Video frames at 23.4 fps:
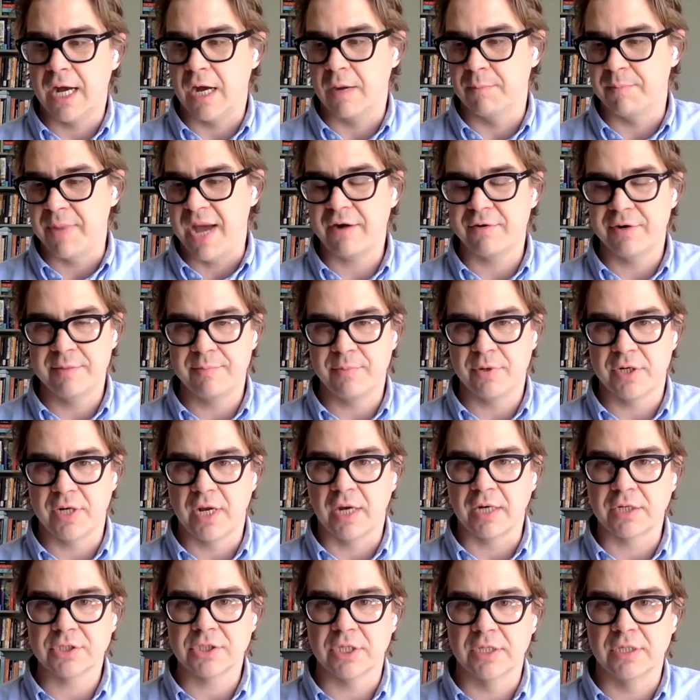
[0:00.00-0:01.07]
battery
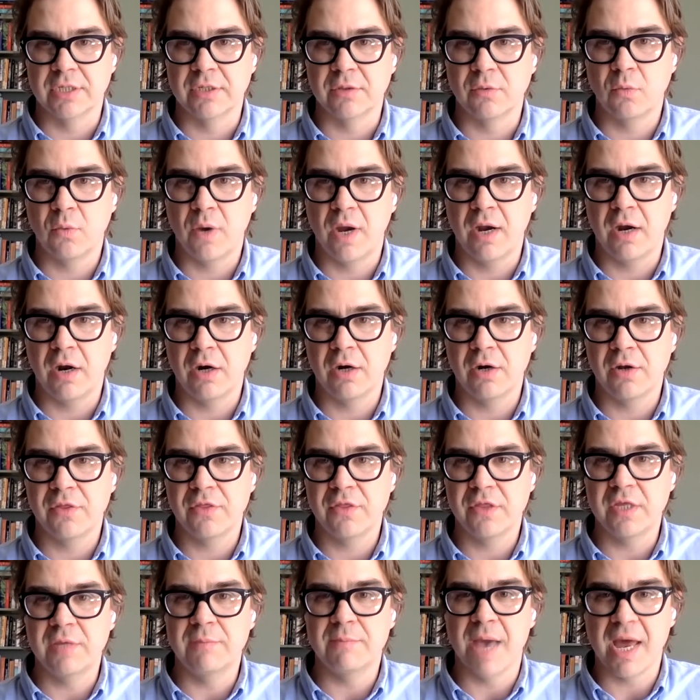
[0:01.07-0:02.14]
production, where
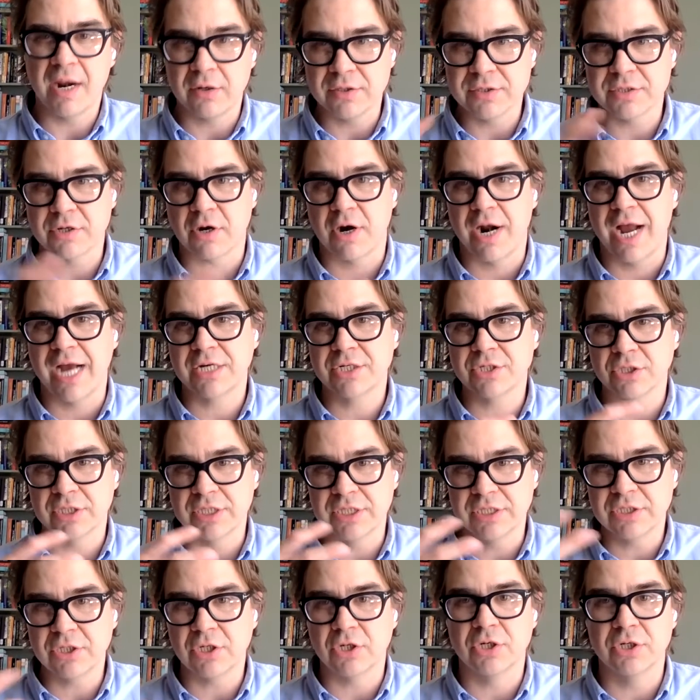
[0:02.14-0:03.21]
the metals are
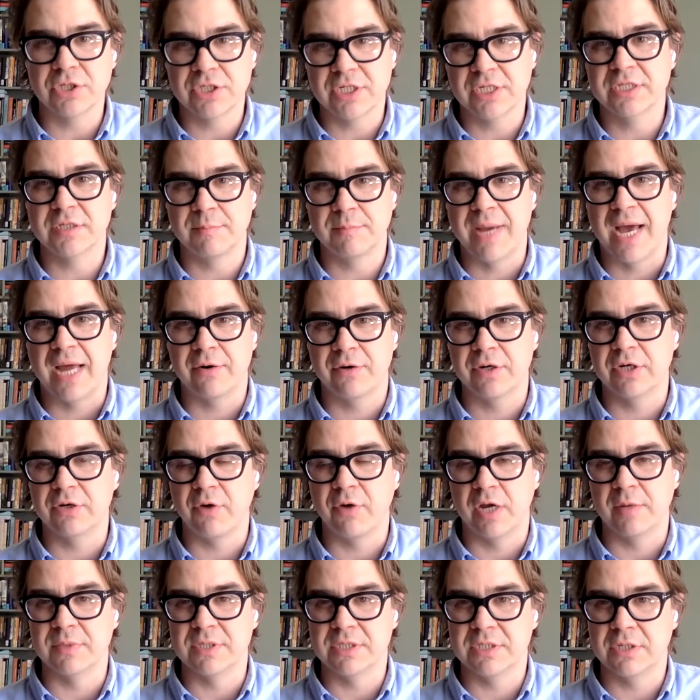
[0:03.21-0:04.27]
actually turned into battery
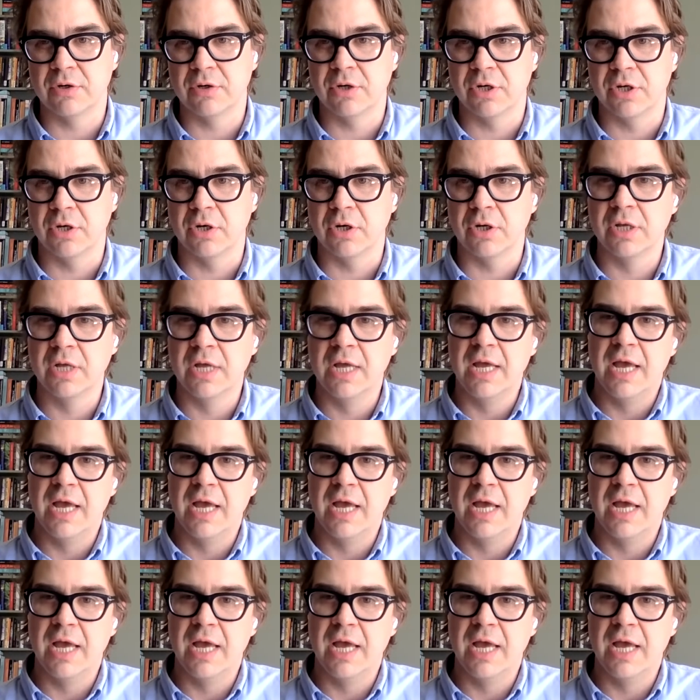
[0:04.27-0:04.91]
grade material.